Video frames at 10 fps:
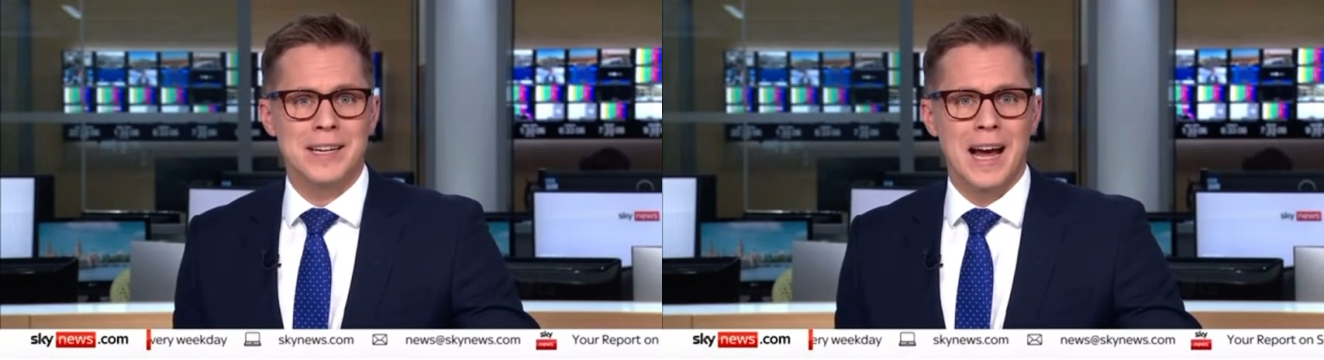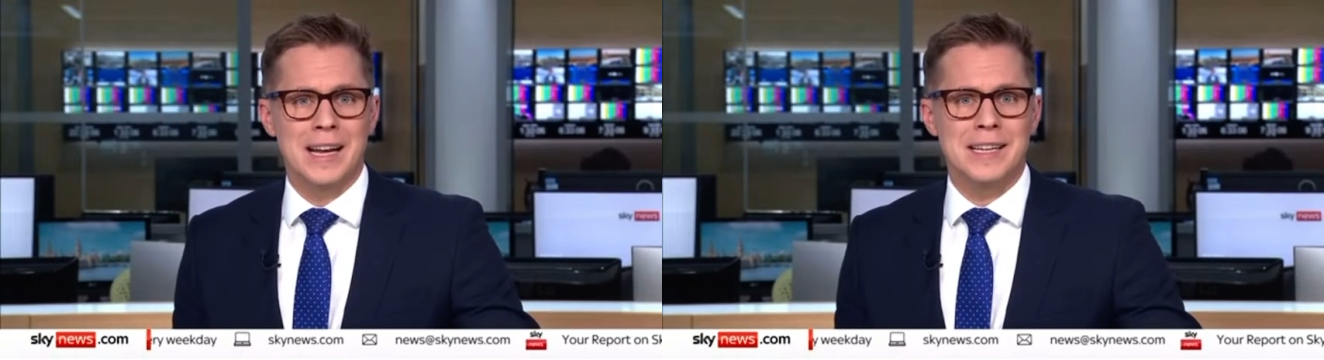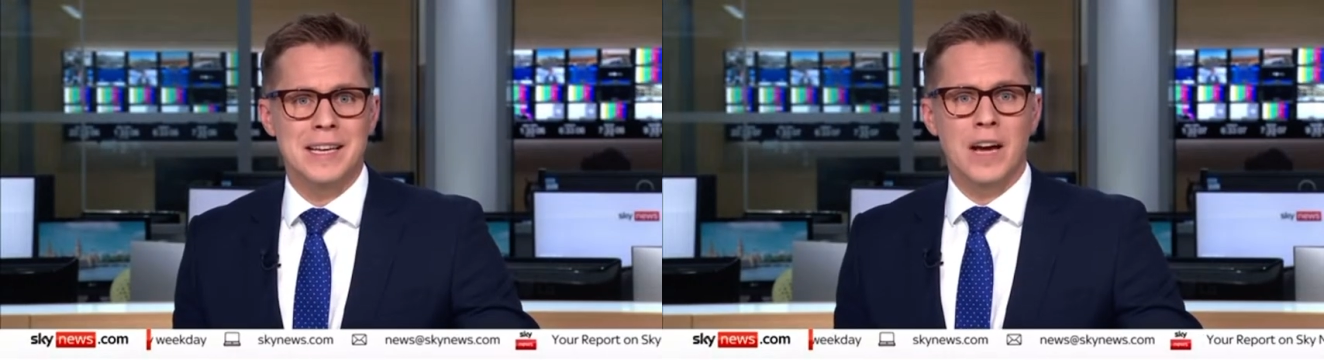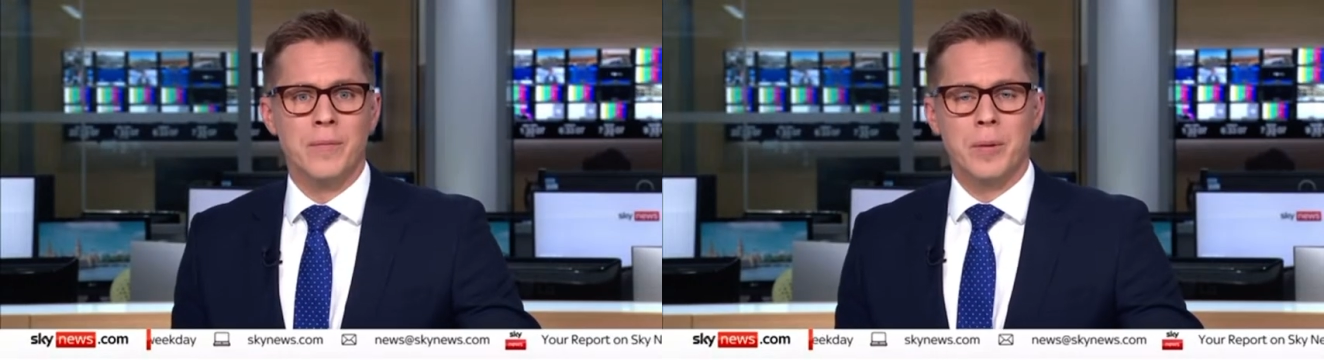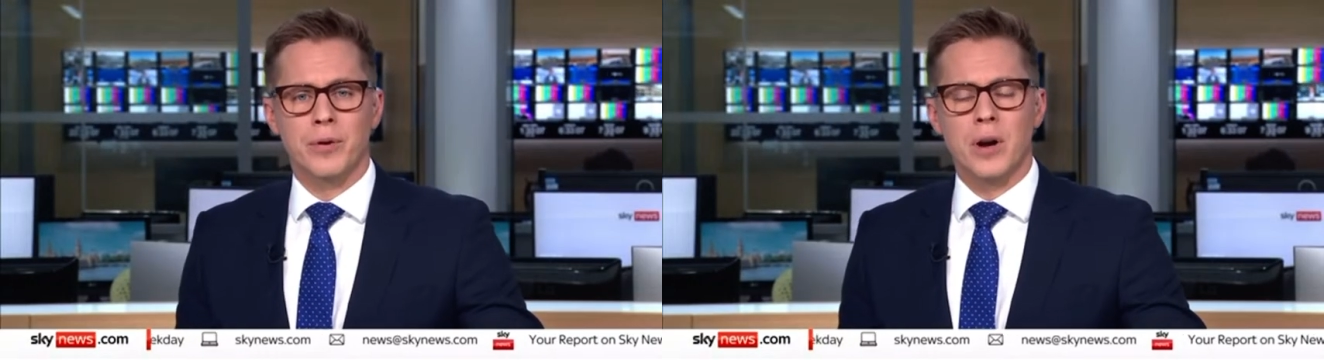anti-government
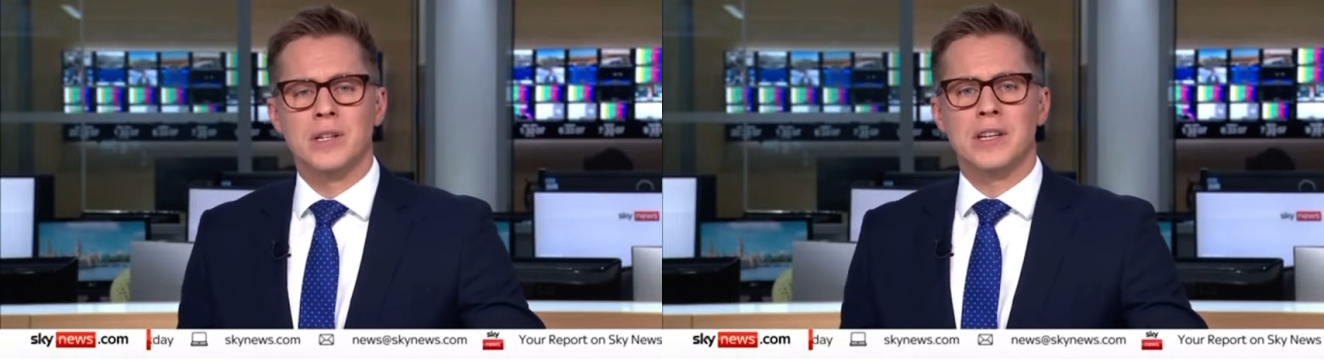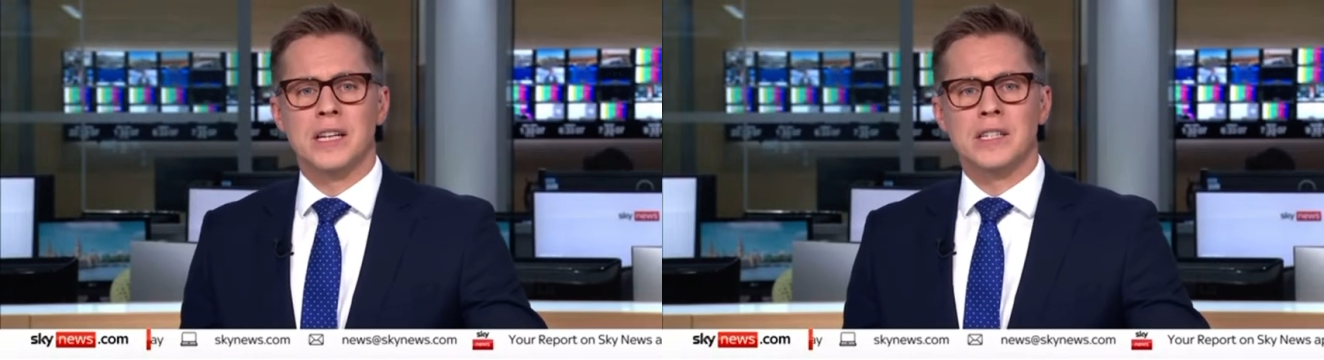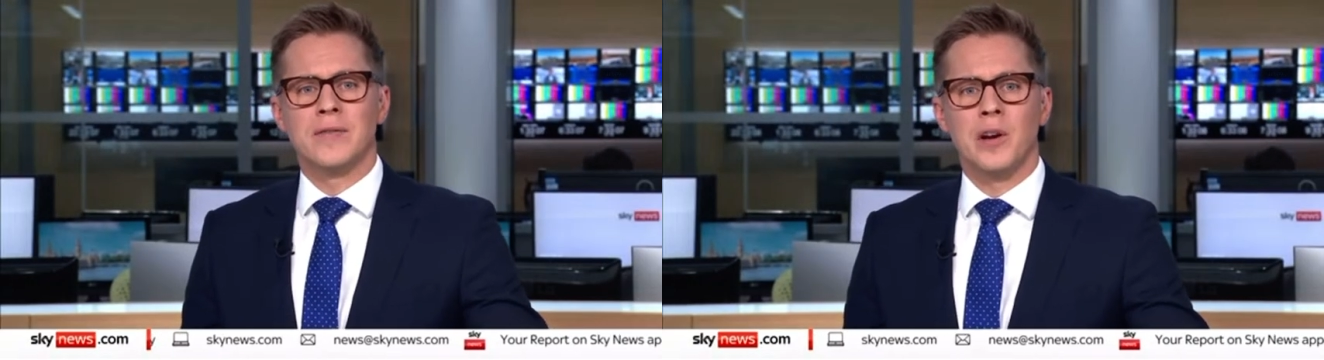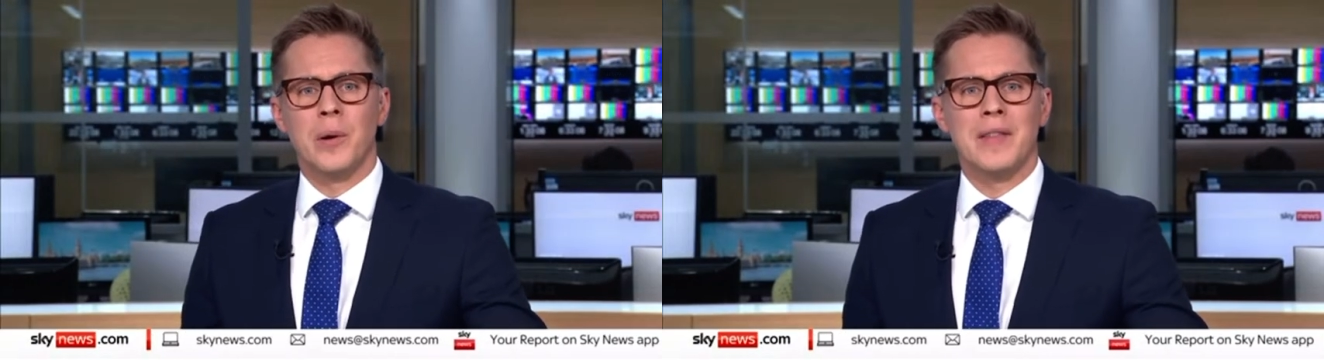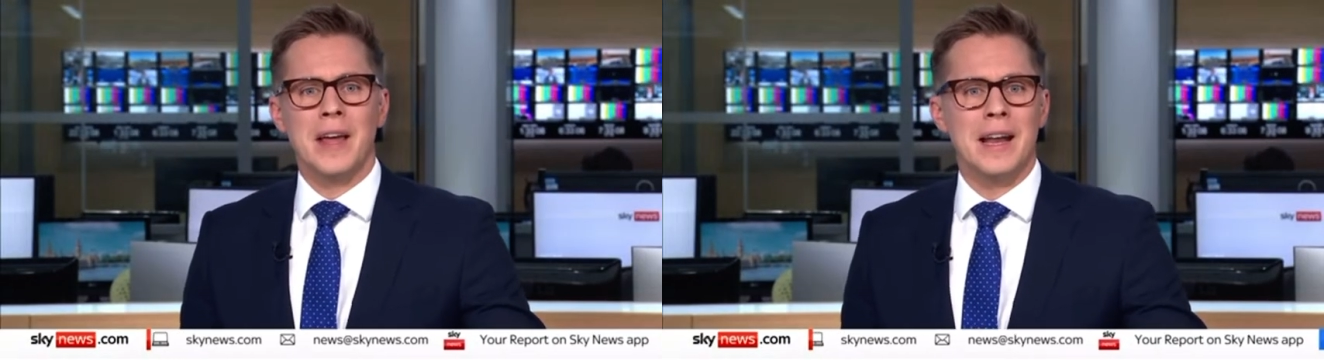protests following
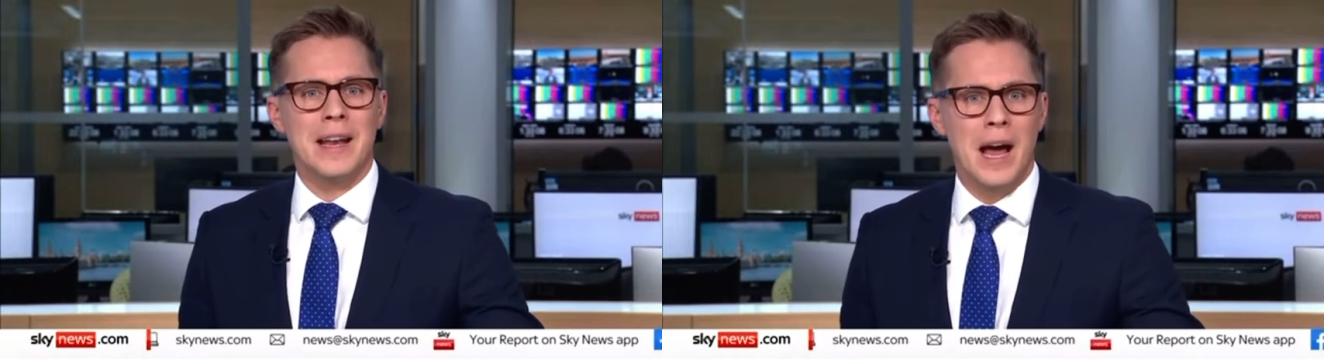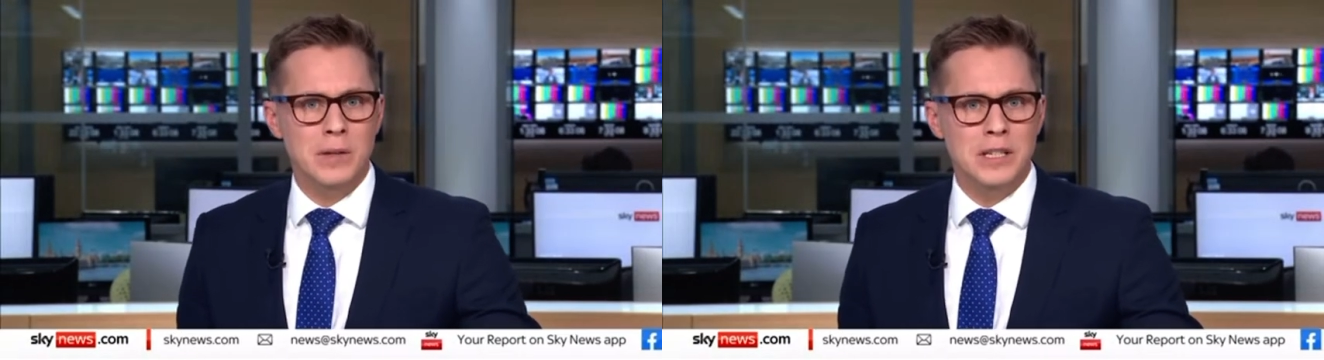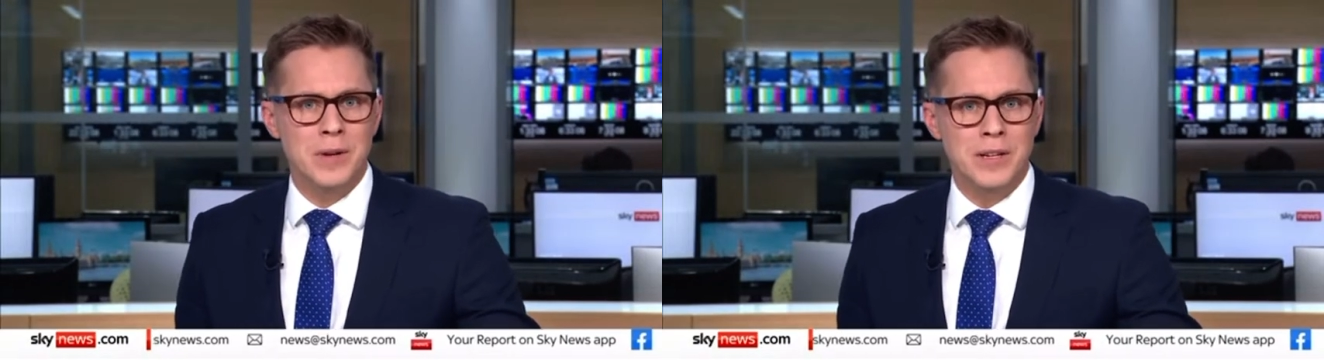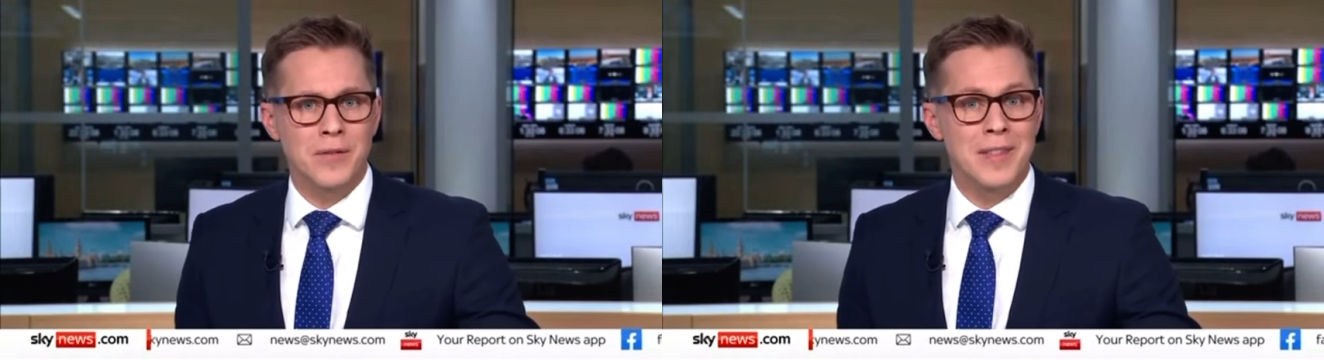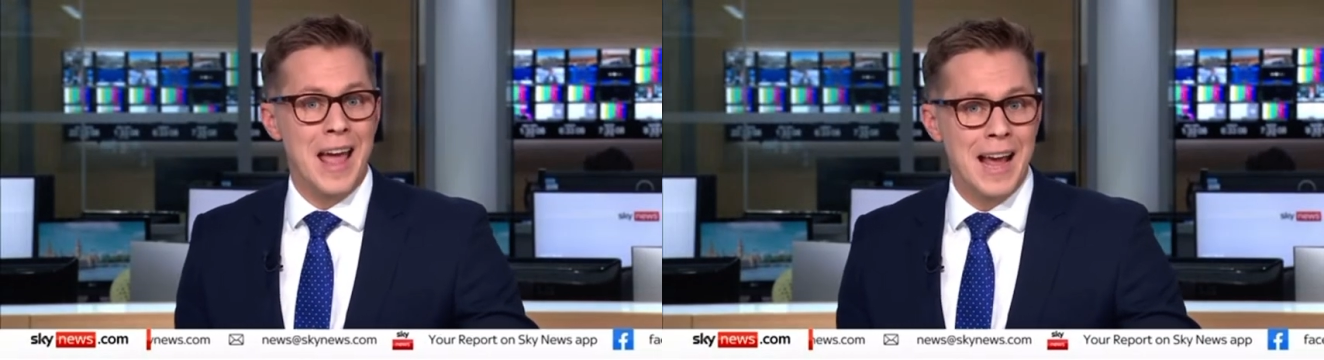the announcement of
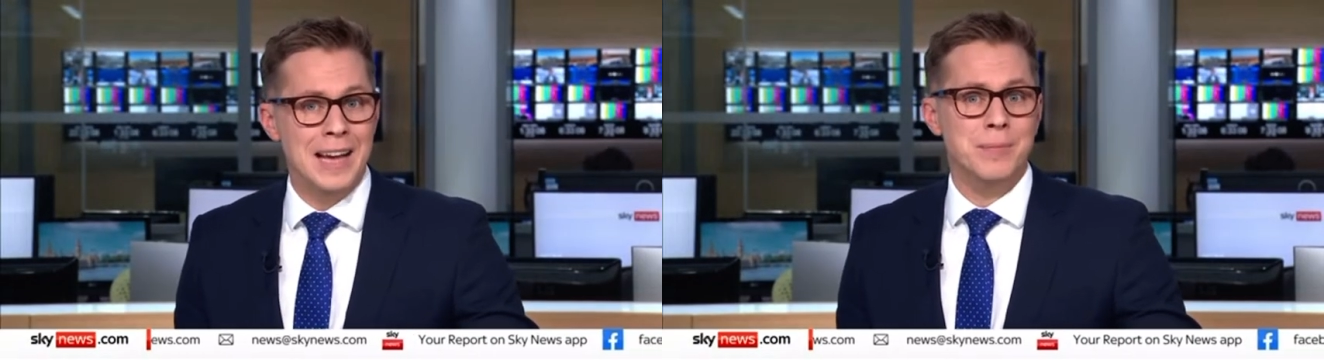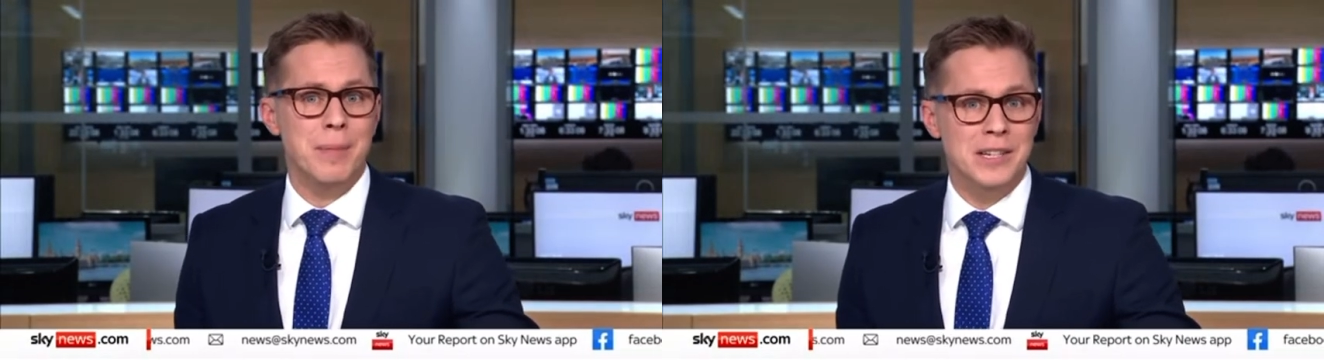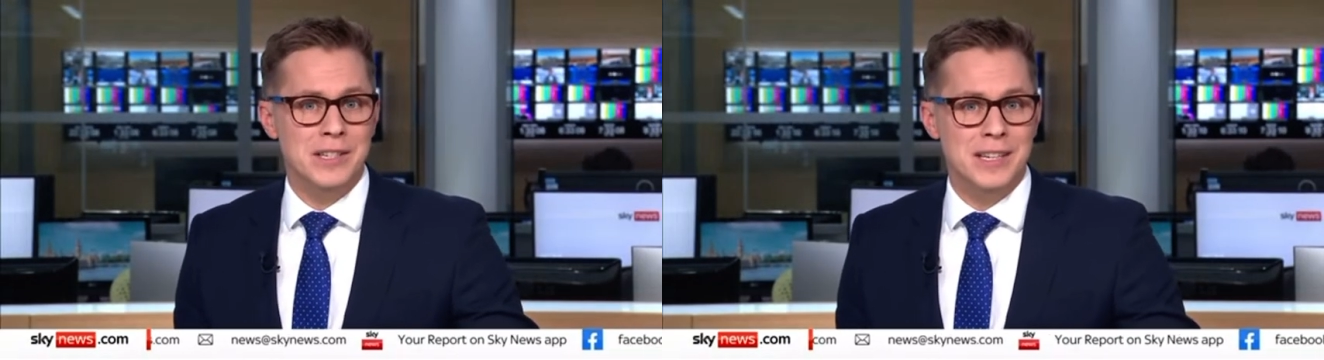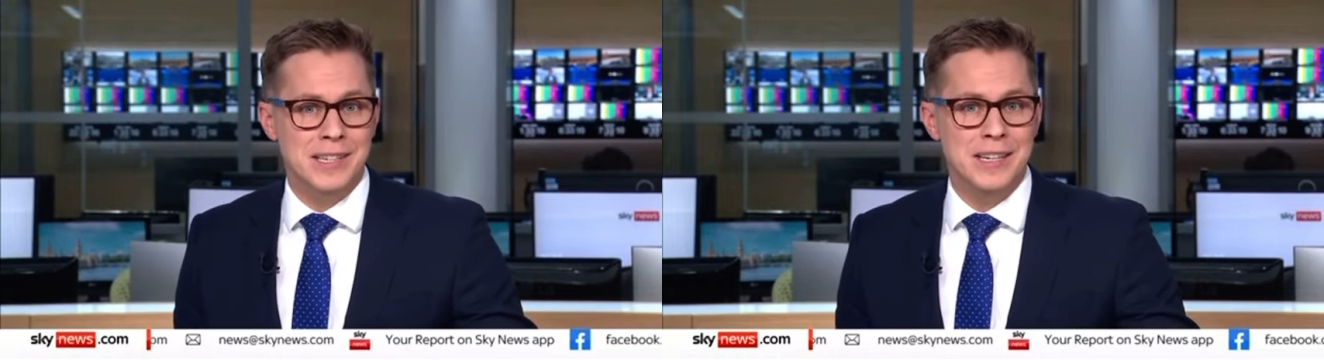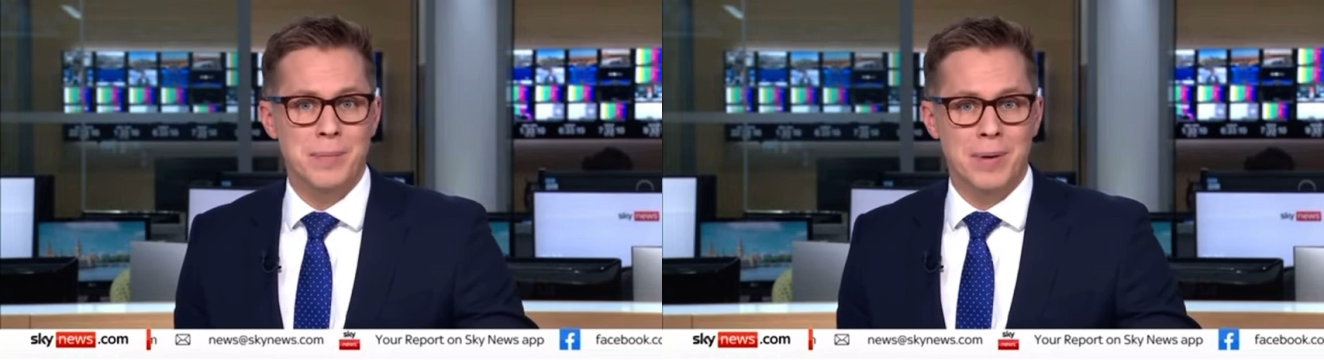the ex-Manchester
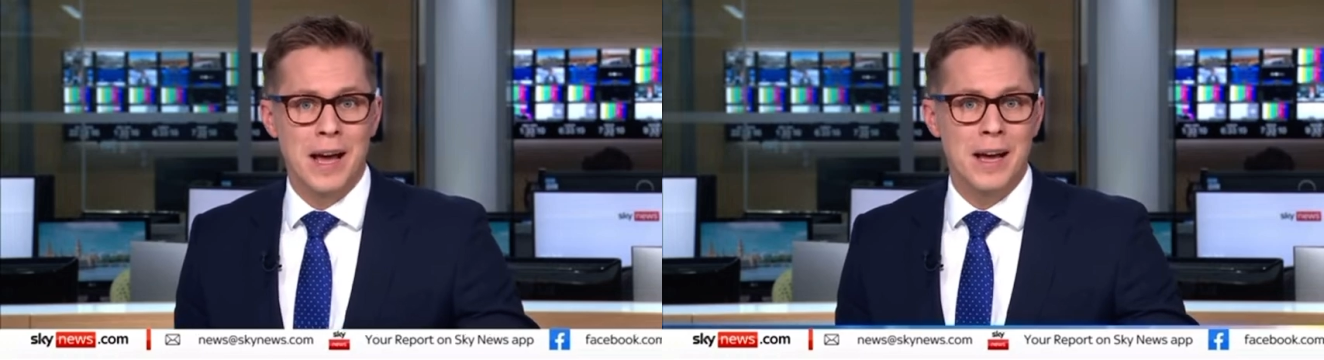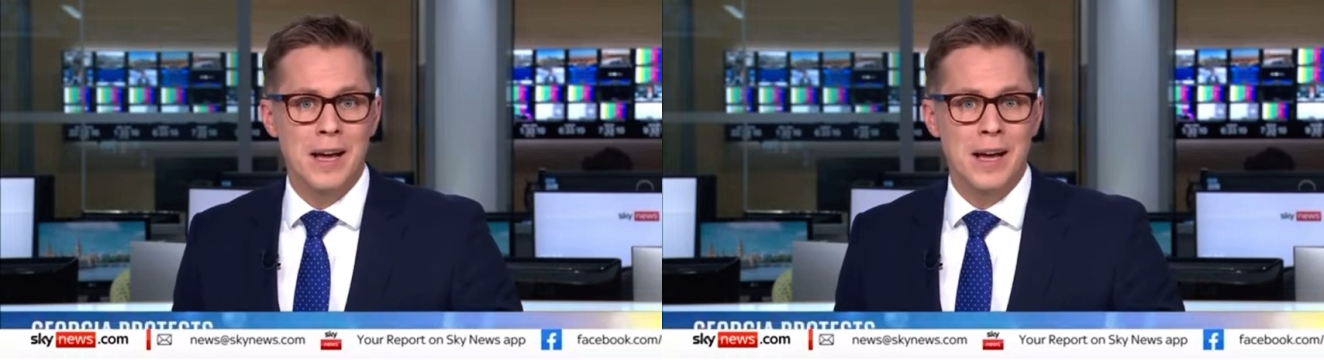City player